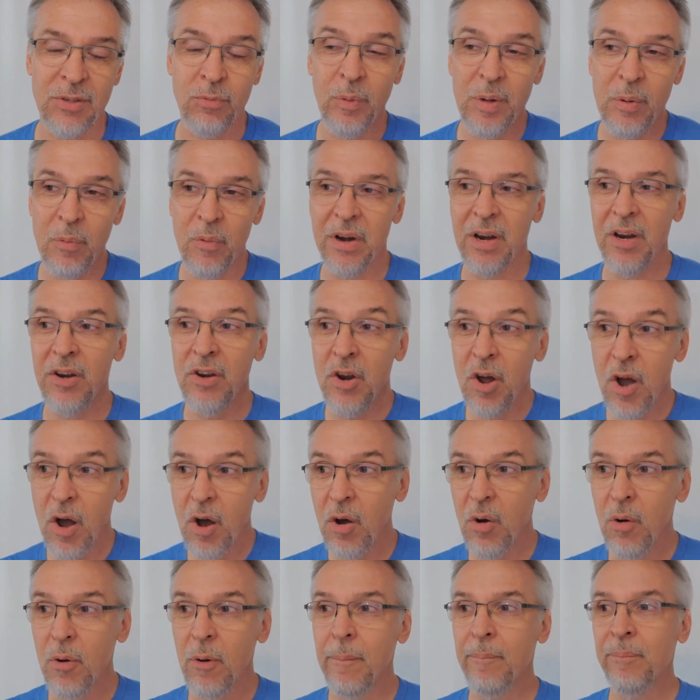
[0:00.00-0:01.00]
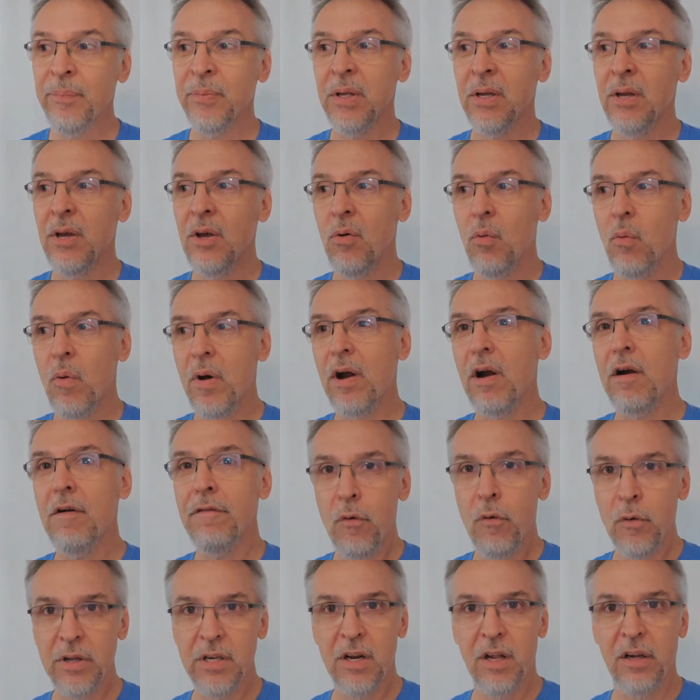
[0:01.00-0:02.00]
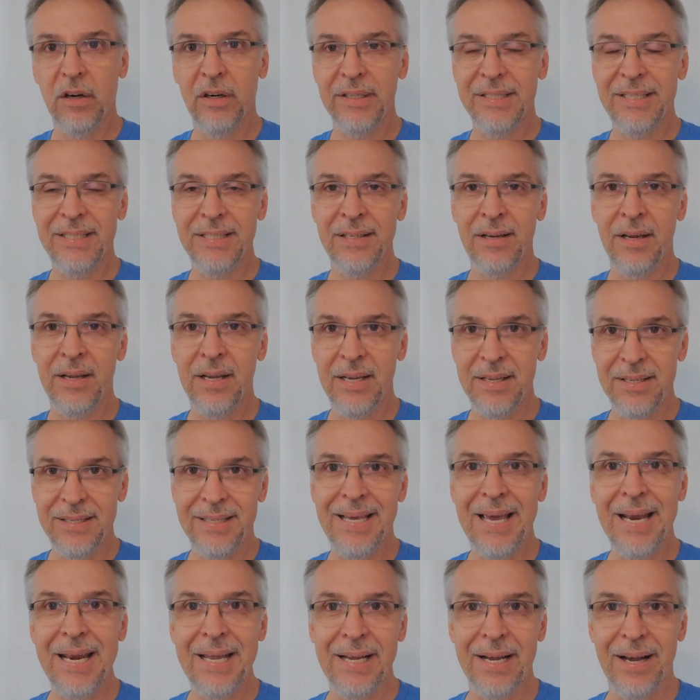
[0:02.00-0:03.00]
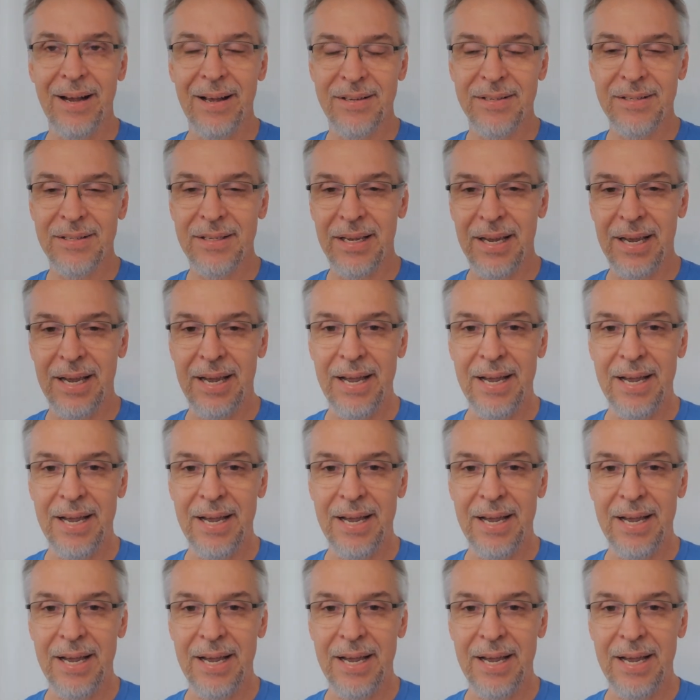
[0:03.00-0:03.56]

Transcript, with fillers: We want to know what our forty dollars is getting us.